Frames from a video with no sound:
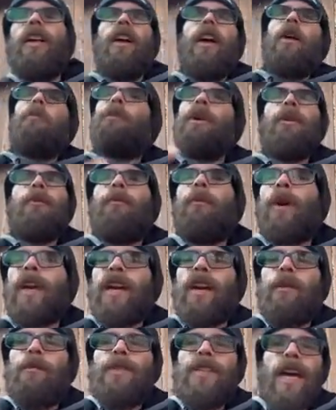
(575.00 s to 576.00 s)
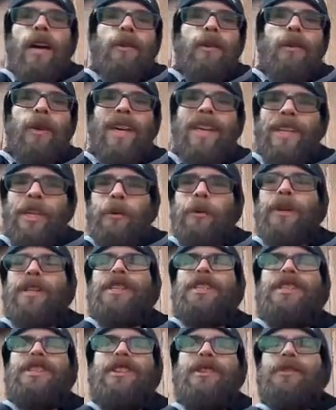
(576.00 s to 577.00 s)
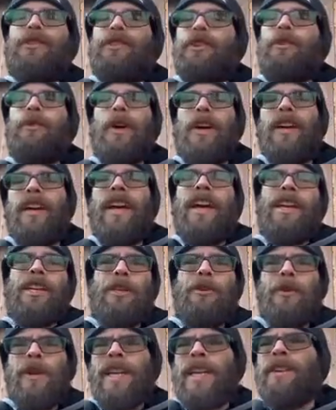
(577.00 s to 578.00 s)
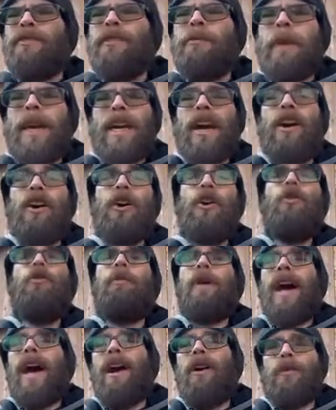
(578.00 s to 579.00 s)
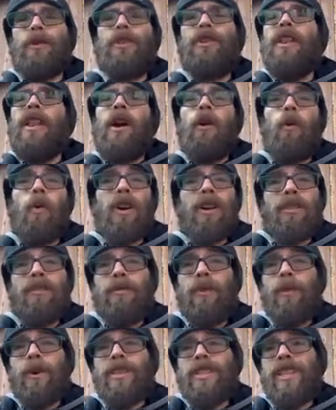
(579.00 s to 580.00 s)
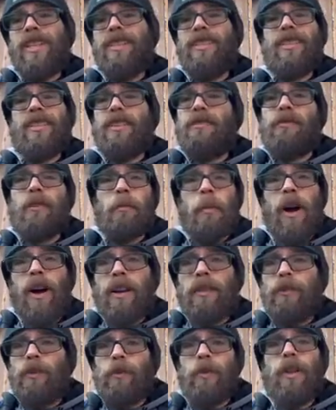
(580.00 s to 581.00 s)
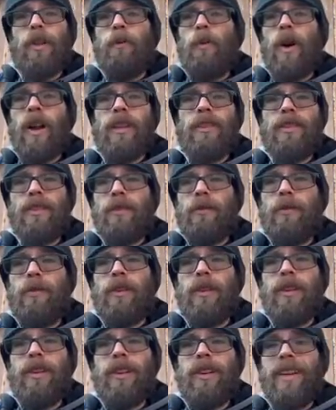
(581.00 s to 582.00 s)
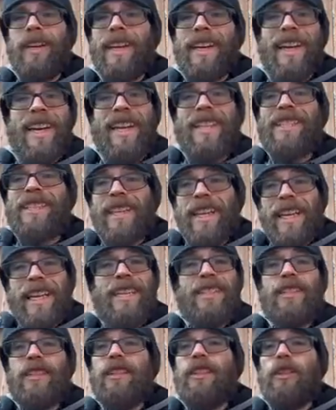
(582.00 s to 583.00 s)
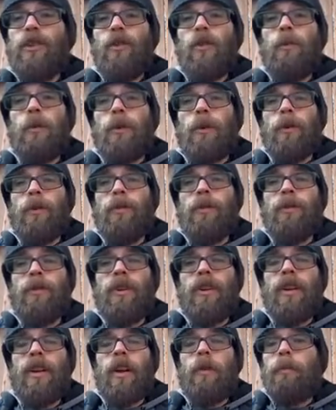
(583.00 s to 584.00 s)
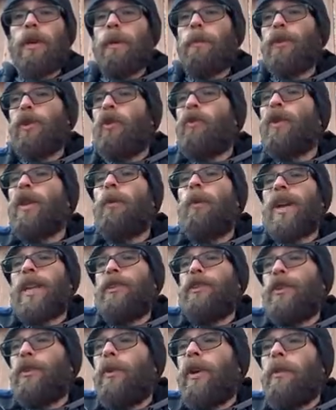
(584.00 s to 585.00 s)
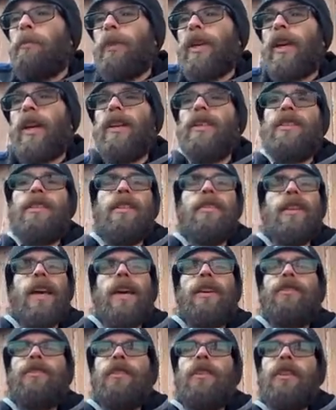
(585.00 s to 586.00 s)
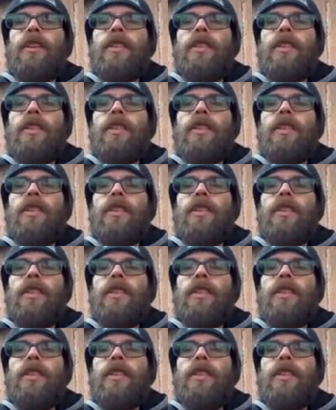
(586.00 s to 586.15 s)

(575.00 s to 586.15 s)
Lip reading: But when it comes down to it, you can still do it. You can even make a hoop house work 4 seasons in Vermont if you really wanted to. It's easily doable. People don't really want to do it because there's extra